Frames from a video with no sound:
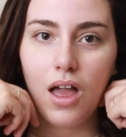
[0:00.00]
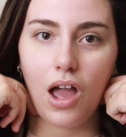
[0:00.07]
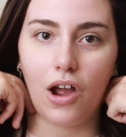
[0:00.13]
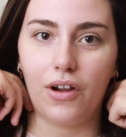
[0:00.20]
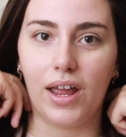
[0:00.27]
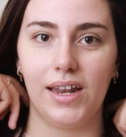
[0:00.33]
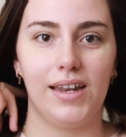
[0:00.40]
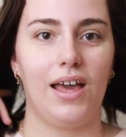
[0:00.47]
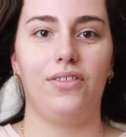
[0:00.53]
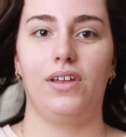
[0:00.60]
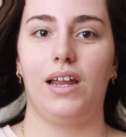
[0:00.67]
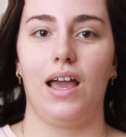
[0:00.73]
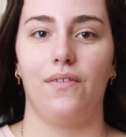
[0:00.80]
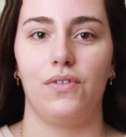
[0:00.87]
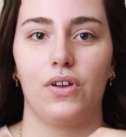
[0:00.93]
Alright, now that
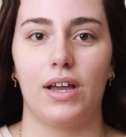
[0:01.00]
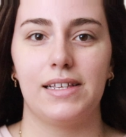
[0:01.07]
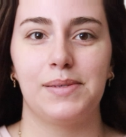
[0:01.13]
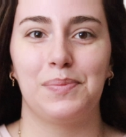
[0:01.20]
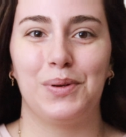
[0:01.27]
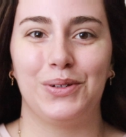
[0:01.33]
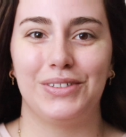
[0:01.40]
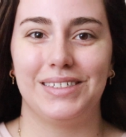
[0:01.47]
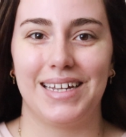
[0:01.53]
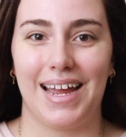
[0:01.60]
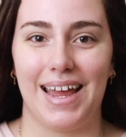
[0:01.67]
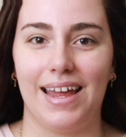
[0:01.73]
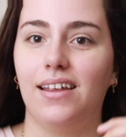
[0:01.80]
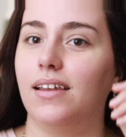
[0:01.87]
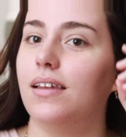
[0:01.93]
I have you guys pulled
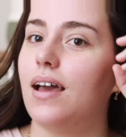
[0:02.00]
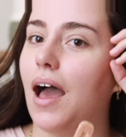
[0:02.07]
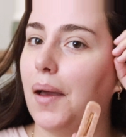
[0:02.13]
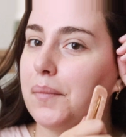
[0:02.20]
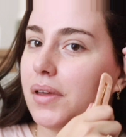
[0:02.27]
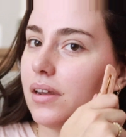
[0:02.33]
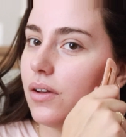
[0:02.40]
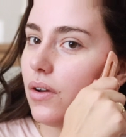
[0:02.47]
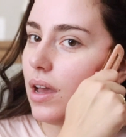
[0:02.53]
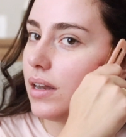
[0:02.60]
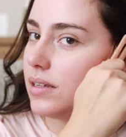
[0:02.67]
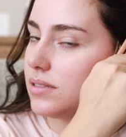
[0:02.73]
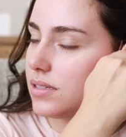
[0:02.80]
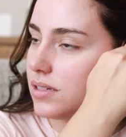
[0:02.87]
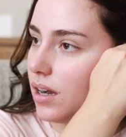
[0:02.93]
in, I'm going to go ahead
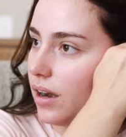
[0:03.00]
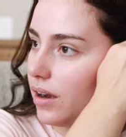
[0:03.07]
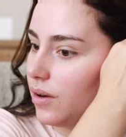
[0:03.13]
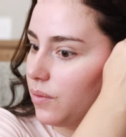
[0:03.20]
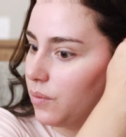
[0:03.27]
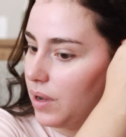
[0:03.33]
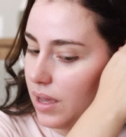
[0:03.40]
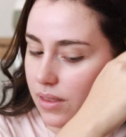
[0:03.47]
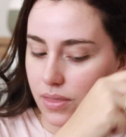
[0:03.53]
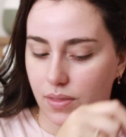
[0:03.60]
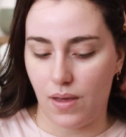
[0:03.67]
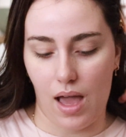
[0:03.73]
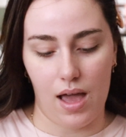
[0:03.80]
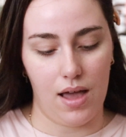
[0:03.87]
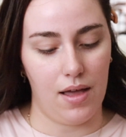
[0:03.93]
and start with
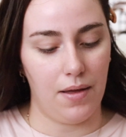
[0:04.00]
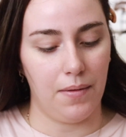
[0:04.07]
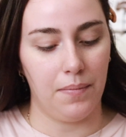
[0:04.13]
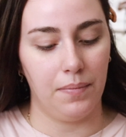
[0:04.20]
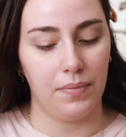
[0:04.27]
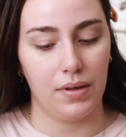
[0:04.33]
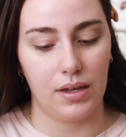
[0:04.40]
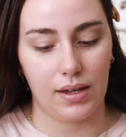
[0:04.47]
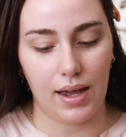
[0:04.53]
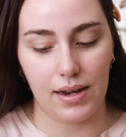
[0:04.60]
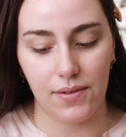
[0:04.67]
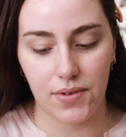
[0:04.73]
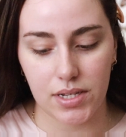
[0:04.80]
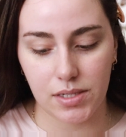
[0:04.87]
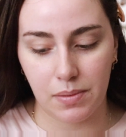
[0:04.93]
kind
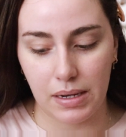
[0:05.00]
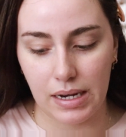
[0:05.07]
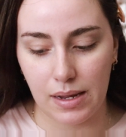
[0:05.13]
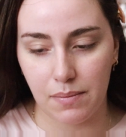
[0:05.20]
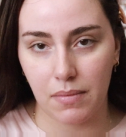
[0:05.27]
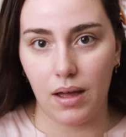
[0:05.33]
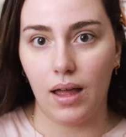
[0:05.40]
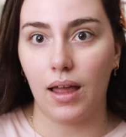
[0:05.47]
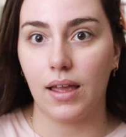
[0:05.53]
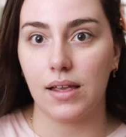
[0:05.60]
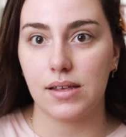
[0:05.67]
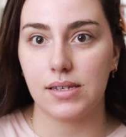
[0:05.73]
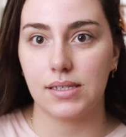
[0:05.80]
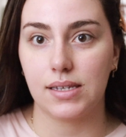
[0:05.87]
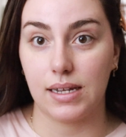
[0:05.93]
of explaining
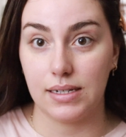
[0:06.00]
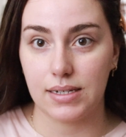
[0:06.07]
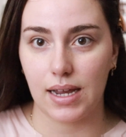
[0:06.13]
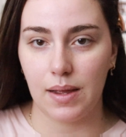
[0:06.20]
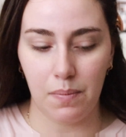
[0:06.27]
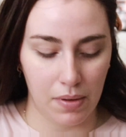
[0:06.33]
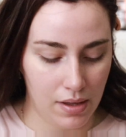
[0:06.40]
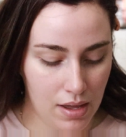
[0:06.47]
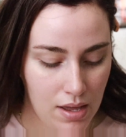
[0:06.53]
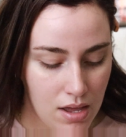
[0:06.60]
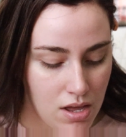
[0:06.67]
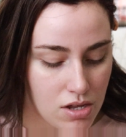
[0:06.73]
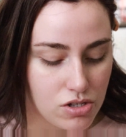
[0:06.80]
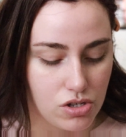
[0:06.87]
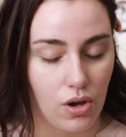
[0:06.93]
my skin type.
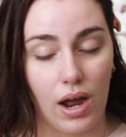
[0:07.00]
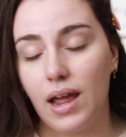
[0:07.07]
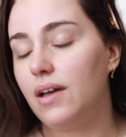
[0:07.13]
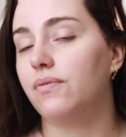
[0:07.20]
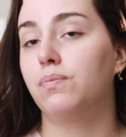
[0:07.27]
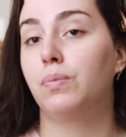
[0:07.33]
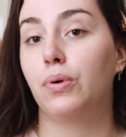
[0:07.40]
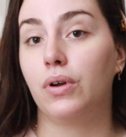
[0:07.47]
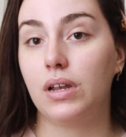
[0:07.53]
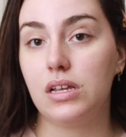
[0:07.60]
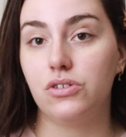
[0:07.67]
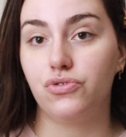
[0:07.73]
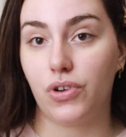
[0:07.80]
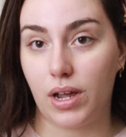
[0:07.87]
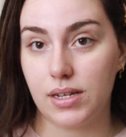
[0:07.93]
So I have
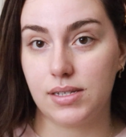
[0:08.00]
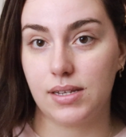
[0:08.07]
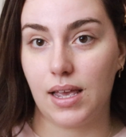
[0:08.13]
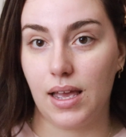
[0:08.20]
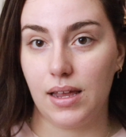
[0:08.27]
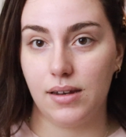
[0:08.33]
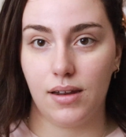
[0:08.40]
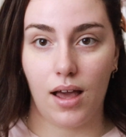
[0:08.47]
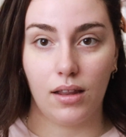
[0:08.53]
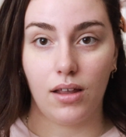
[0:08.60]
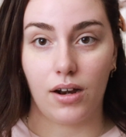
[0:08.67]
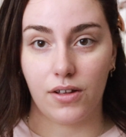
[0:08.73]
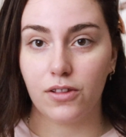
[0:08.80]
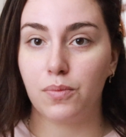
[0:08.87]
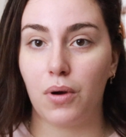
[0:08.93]
pretty dry skin. A
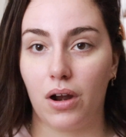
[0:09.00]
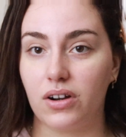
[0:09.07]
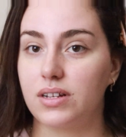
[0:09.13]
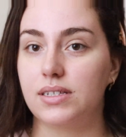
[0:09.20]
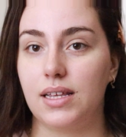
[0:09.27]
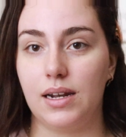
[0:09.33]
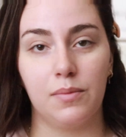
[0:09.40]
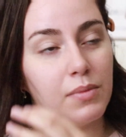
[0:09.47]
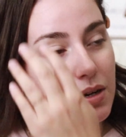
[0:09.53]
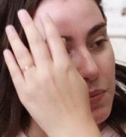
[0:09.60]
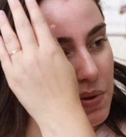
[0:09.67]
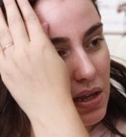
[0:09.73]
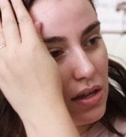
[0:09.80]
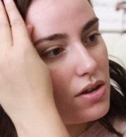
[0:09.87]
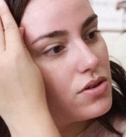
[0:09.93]
lot of the products that I'm going to
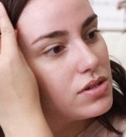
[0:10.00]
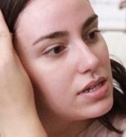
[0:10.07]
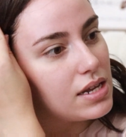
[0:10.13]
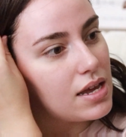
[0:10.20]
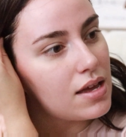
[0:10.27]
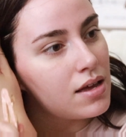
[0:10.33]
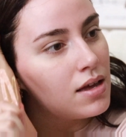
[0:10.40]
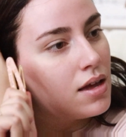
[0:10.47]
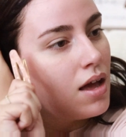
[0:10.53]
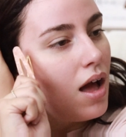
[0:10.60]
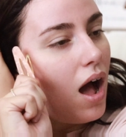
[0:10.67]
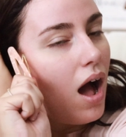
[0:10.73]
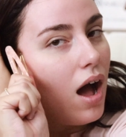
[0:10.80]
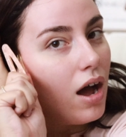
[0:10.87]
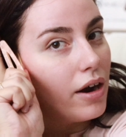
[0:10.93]
be using
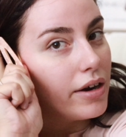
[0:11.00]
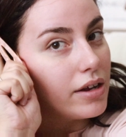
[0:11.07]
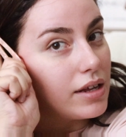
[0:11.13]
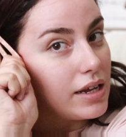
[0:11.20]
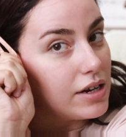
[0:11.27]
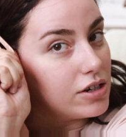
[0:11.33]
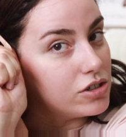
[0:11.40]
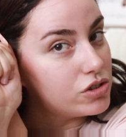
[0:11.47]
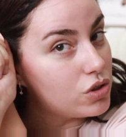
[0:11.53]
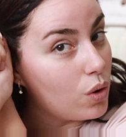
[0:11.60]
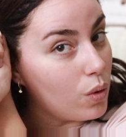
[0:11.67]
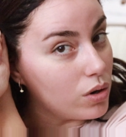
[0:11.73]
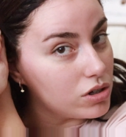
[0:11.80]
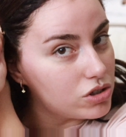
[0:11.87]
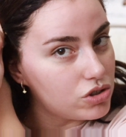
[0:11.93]
are geared
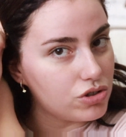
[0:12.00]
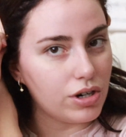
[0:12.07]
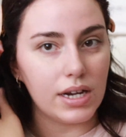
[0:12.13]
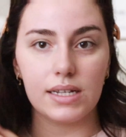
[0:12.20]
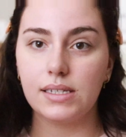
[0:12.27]
towards dry